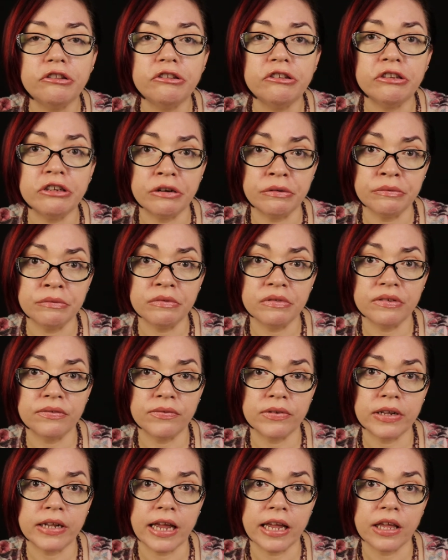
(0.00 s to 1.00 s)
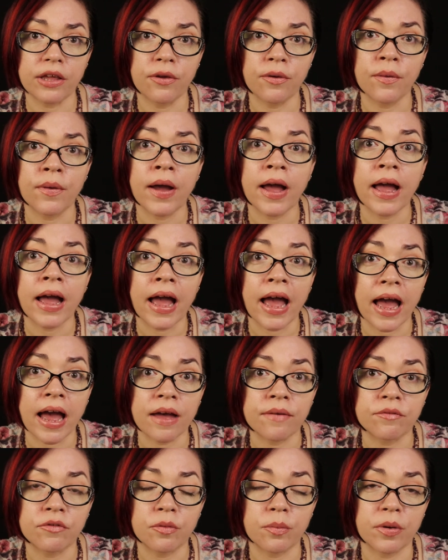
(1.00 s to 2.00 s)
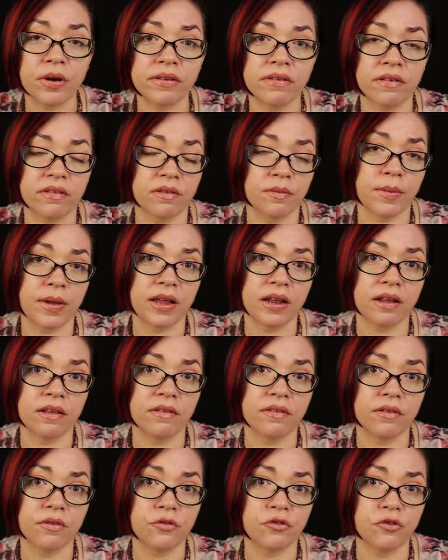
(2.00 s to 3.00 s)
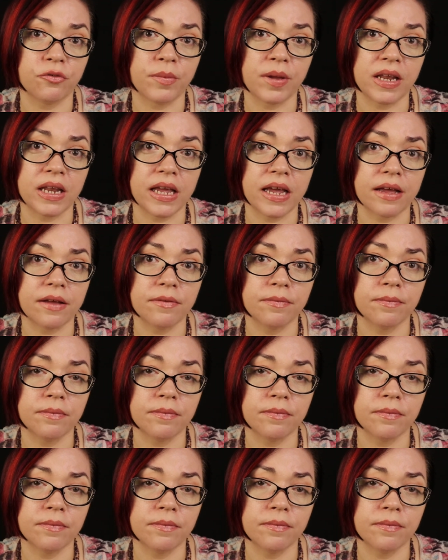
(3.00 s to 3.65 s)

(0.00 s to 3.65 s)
Don't feel like you have to participate in social media.